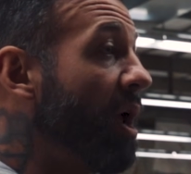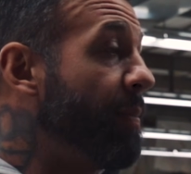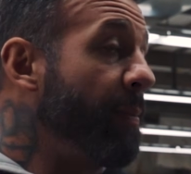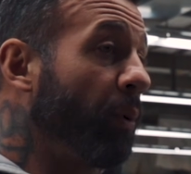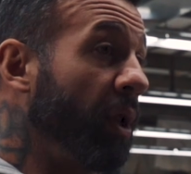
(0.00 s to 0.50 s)
And
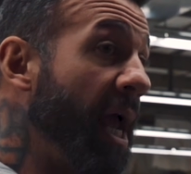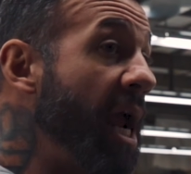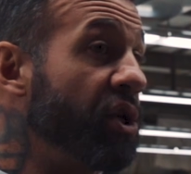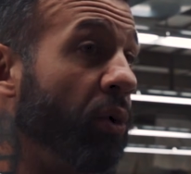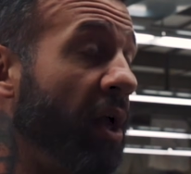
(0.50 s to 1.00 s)
people were like, hey,
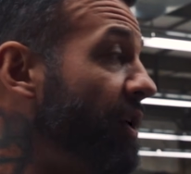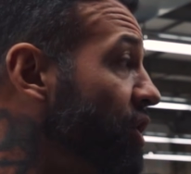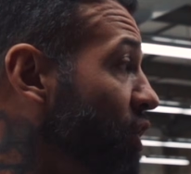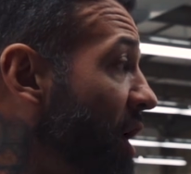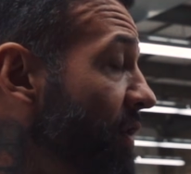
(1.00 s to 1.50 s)
do it like this,
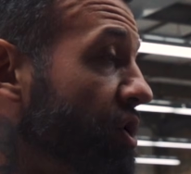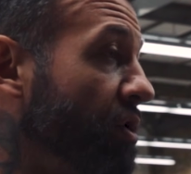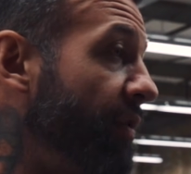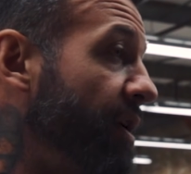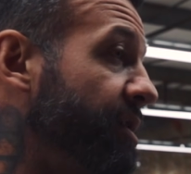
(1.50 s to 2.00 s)
try this,
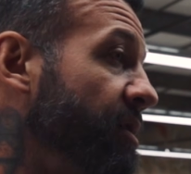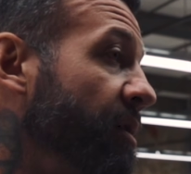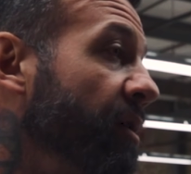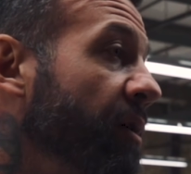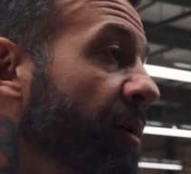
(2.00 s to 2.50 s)
try this.
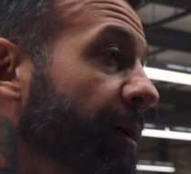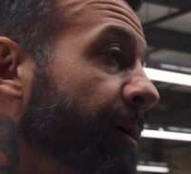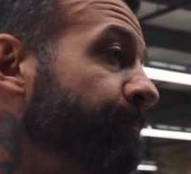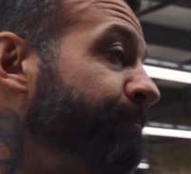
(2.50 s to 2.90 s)
Yeah.